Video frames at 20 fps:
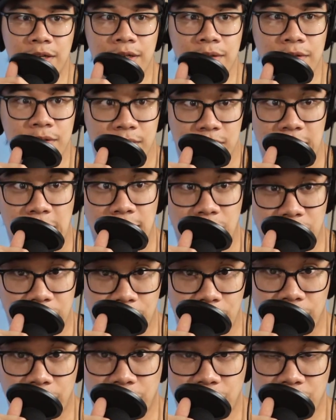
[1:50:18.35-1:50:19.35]
save
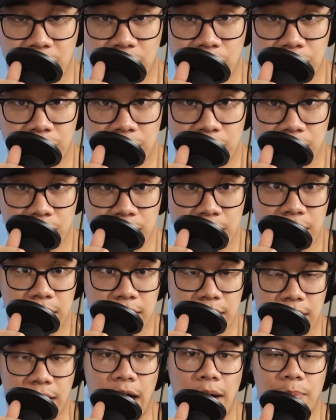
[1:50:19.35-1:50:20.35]
yourself the trouble. Do it,
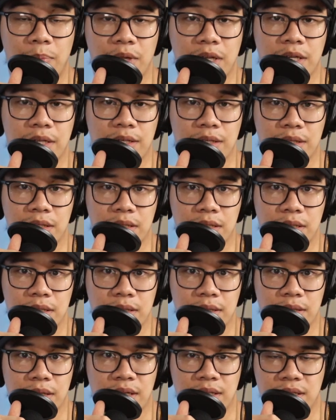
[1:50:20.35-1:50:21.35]
not because
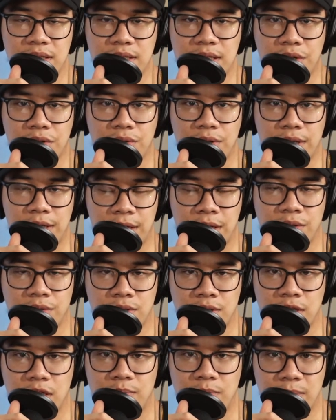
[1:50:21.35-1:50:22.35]
necessarily
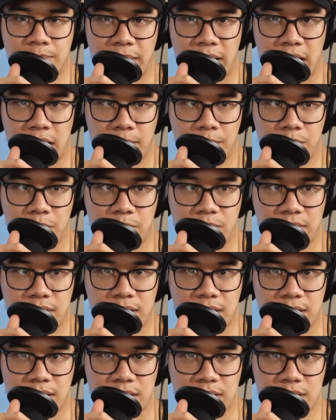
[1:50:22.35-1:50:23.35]
English dub is bad, but
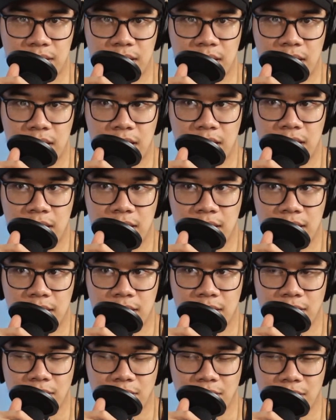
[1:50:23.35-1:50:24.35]
because,
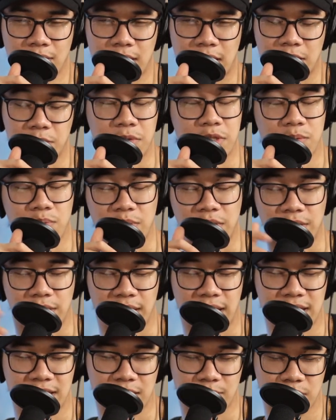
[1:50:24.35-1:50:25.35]
as we explained in the
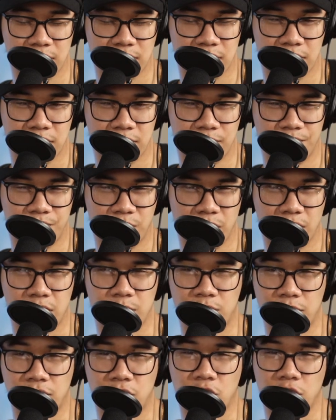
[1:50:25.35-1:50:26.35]
last episode, the
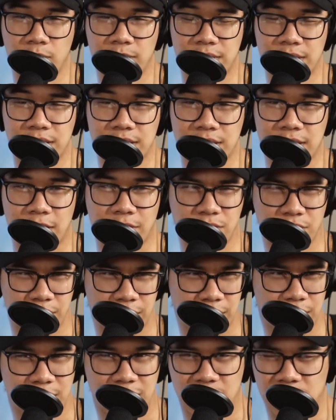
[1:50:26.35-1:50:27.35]
performance. I was looking
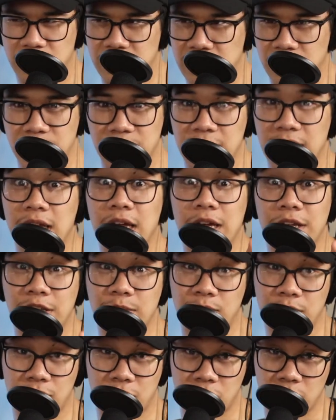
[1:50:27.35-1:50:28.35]
at this camera for some reason. The
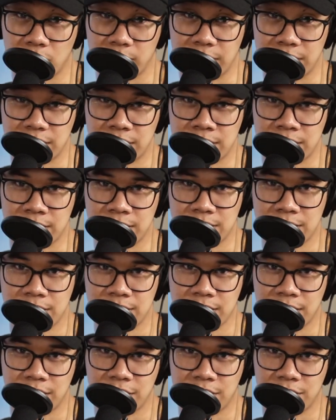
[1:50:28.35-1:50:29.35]
performances
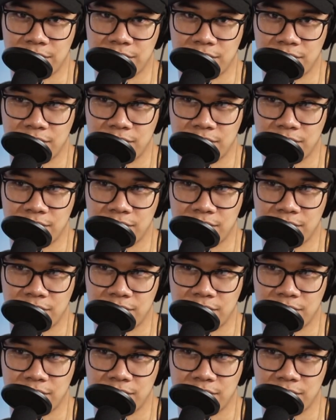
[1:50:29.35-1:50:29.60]
of